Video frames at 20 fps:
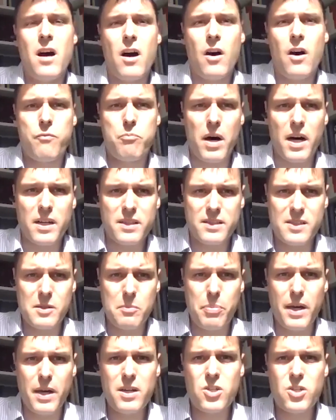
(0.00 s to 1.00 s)
of
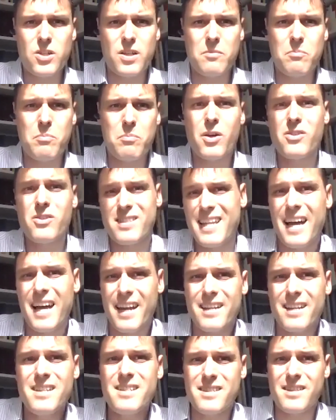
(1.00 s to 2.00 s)
participation, because that
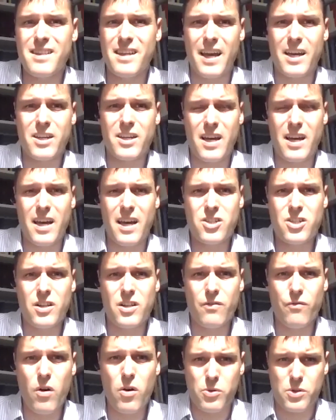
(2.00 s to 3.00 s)
is the actual
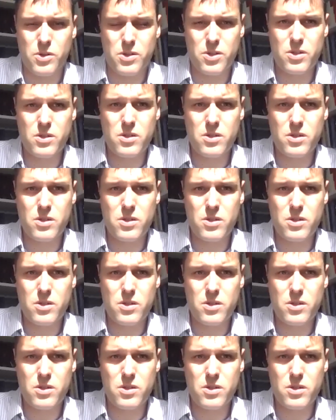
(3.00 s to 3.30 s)
vote.